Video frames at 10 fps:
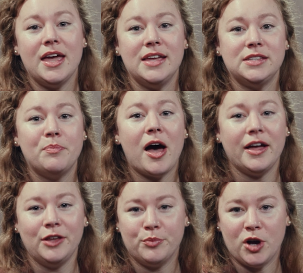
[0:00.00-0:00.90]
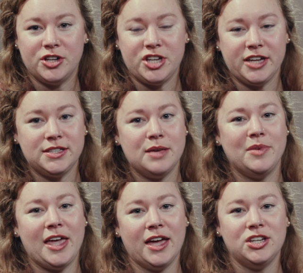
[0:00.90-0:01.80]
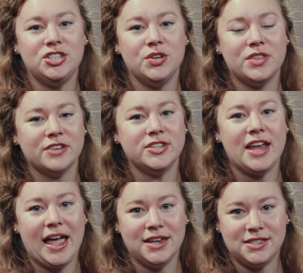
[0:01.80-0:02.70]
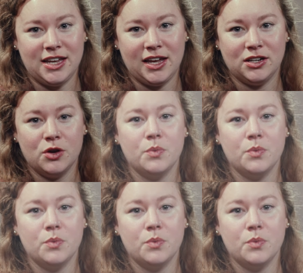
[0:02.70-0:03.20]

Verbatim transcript: It's a pilot project that began in 2018